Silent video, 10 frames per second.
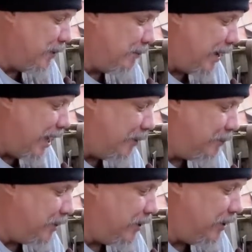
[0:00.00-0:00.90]
but
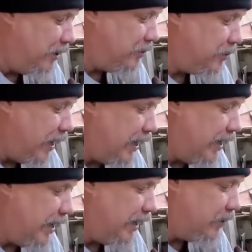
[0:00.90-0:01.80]
mild burn,
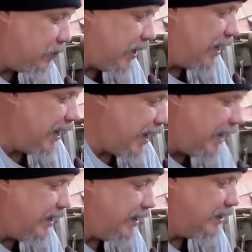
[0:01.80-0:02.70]
try
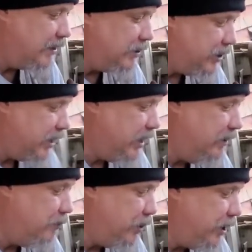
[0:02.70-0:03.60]
adding it to
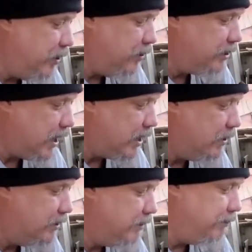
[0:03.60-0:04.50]
chicken, burritos,
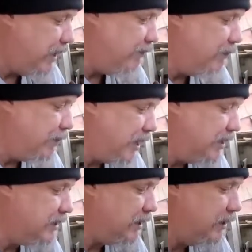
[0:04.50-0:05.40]
tacos, and even
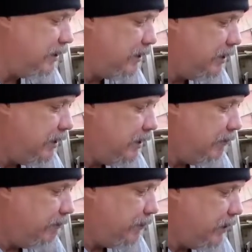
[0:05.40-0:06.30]
pasta.
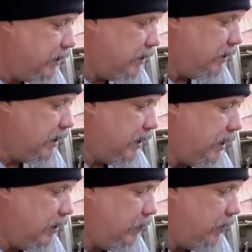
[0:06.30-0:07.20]

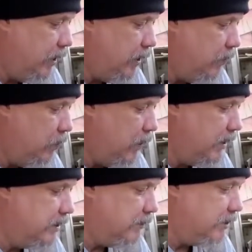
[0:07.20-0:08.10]
Anywhere you
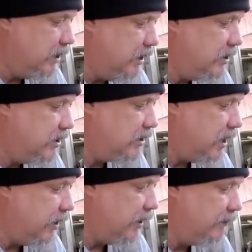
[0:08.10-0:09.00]
want some delicious
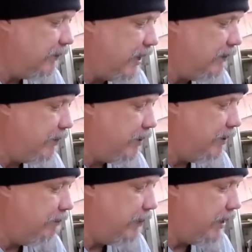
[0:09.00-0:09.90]
garlic flavor
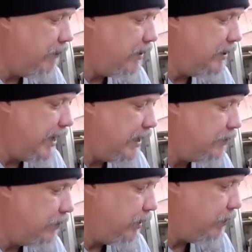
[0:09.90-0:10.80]
made with
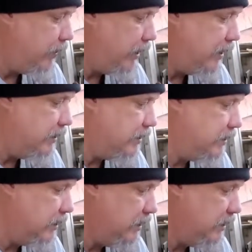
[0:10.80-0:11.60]
natural ingredients.